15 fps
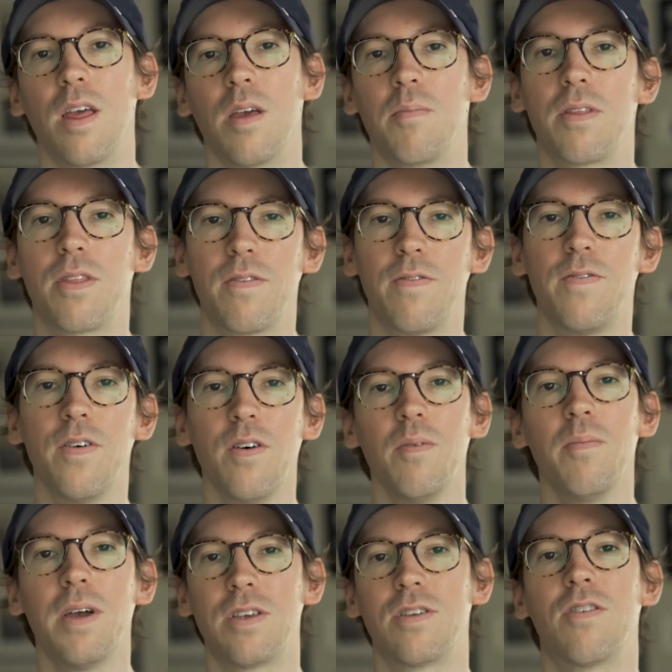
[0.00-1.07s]
But the full
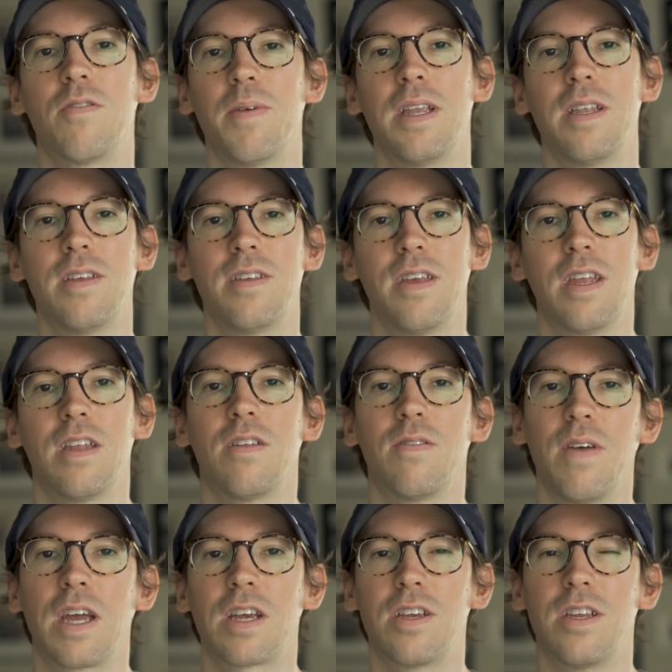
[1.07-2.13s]
measure of my
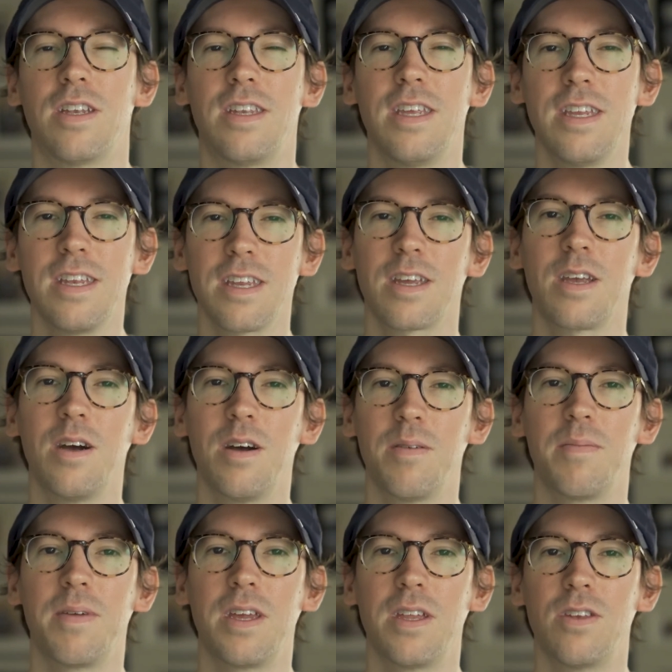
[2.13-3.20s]
dissatisfaction didn't
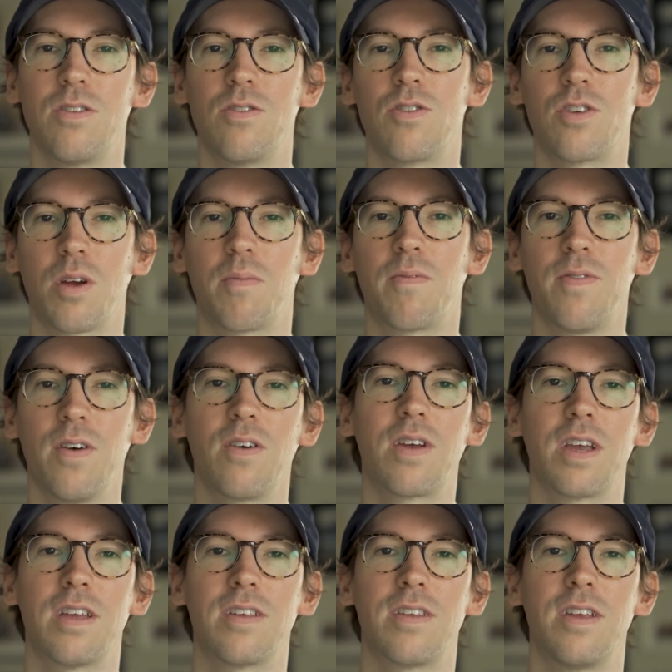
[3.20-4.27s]
come into sharp
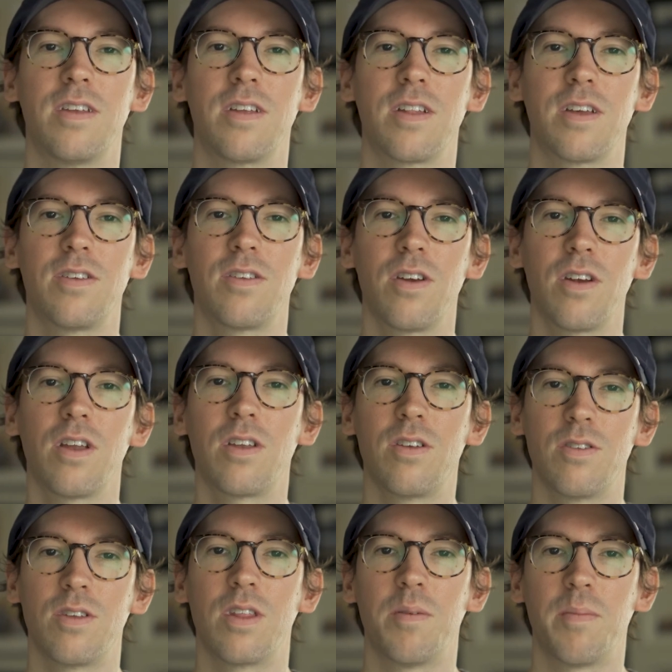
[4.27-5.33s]
focus until I started
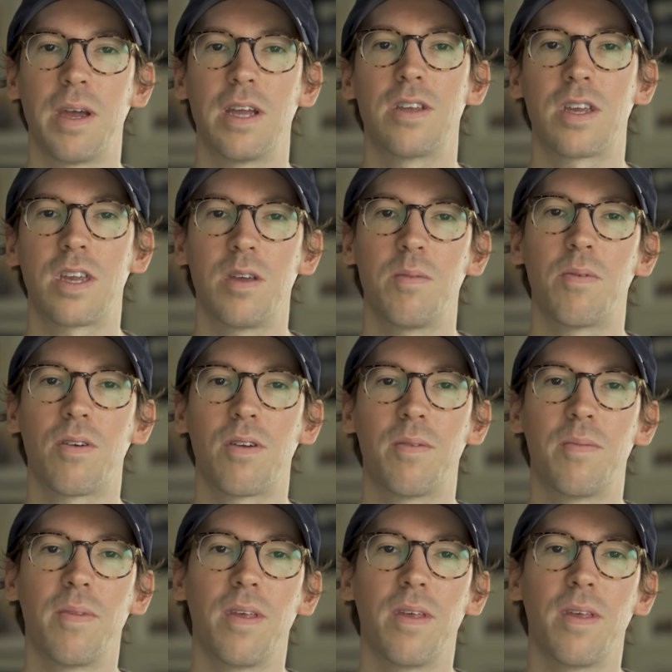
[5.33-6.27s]
using the Magic Keyboard.